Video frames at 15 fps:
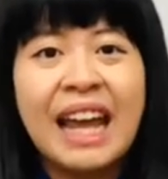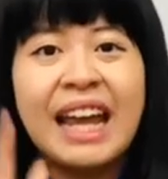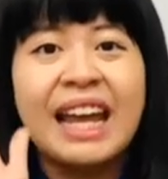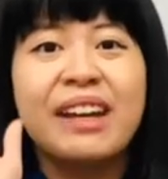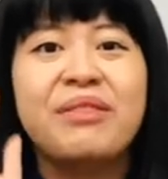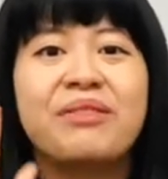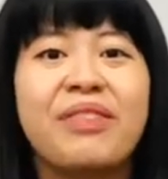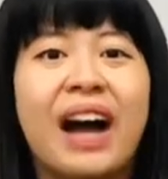
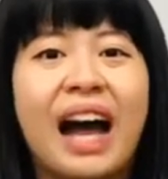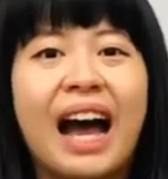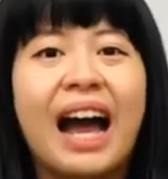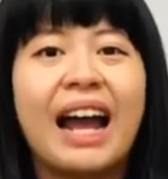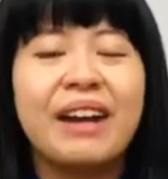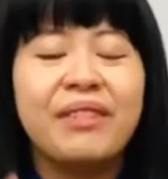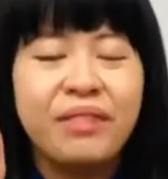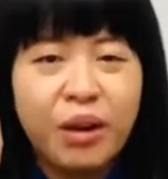In
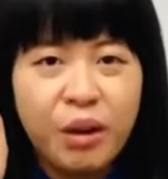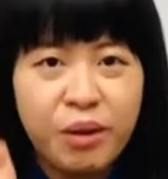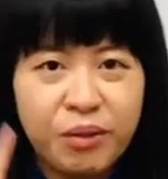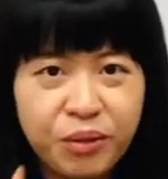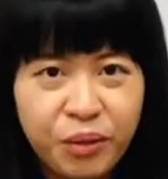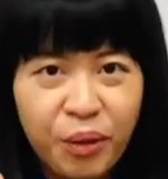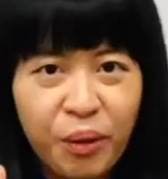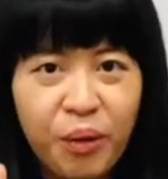five,
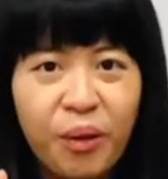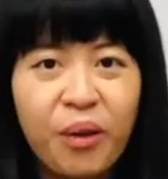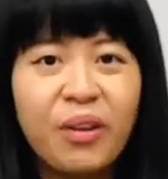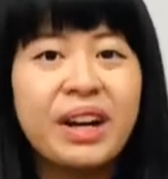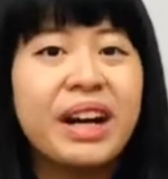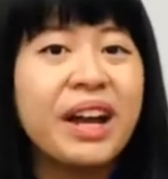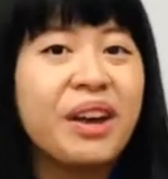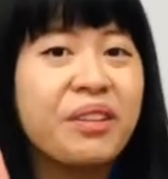
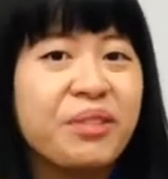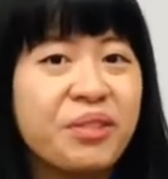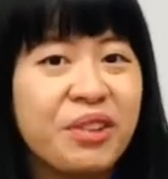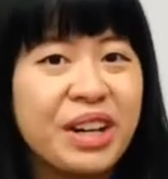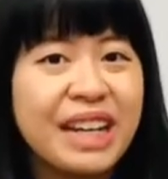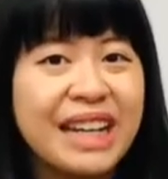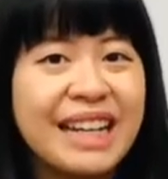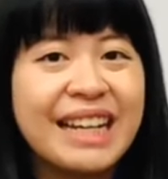four,
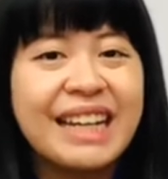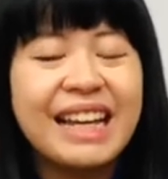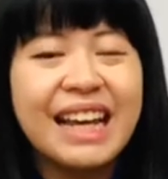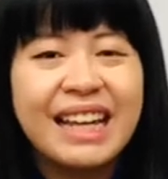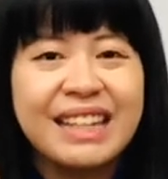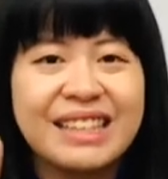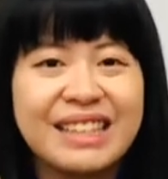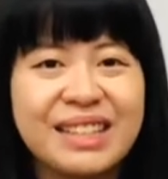three,
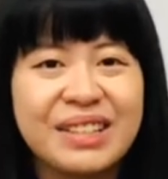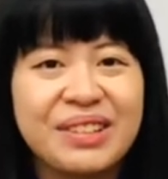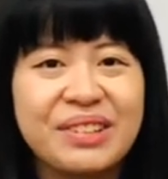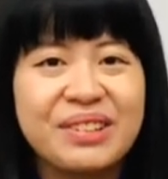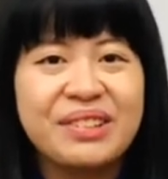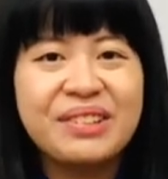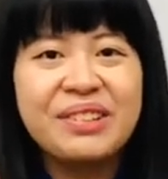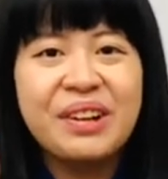
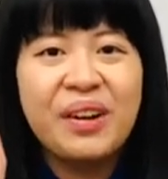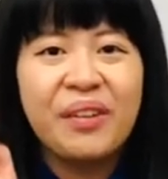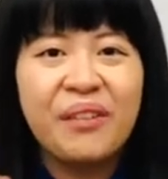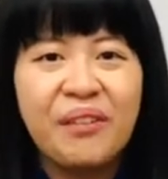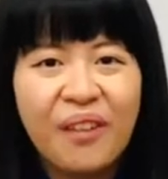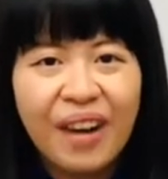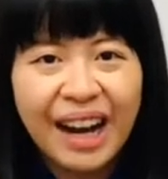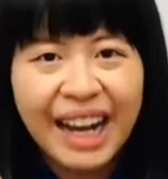two,
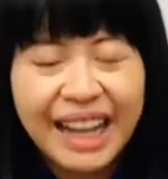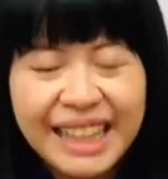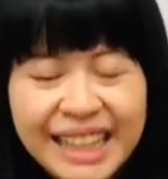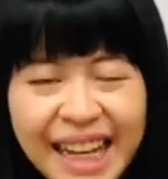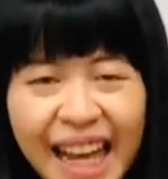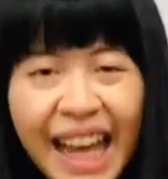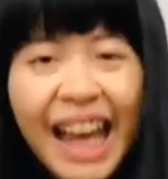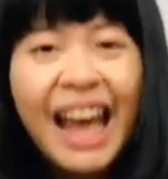
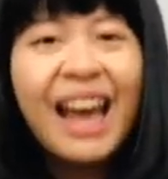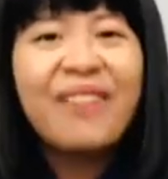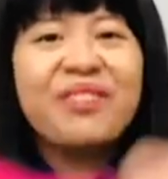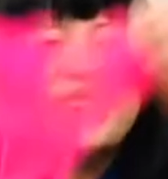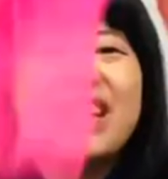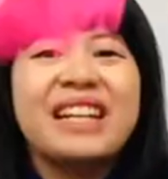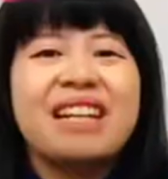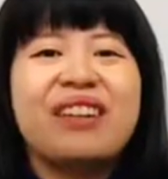one. Happy
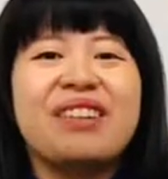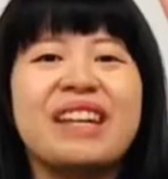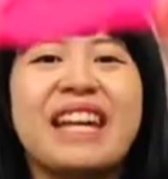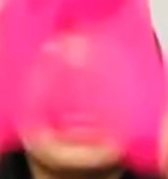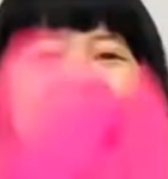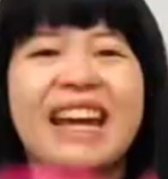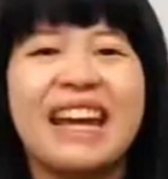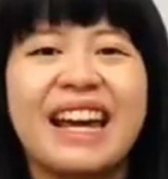New
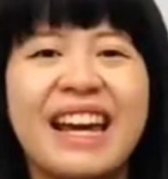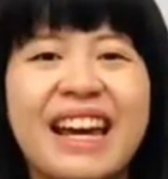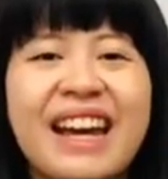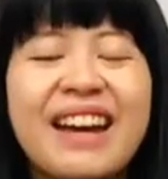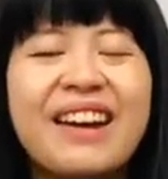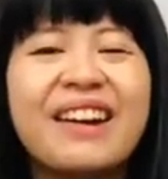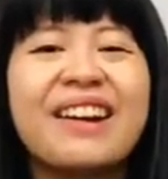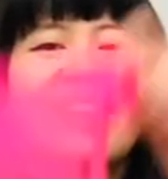
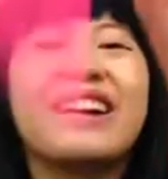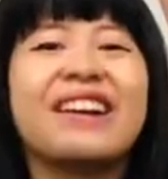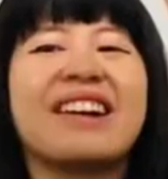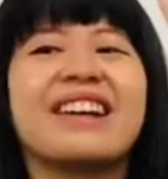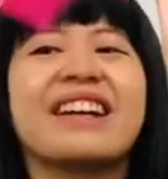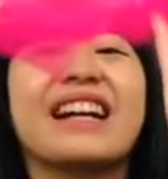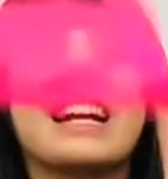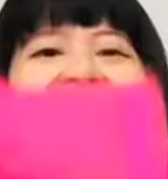Year!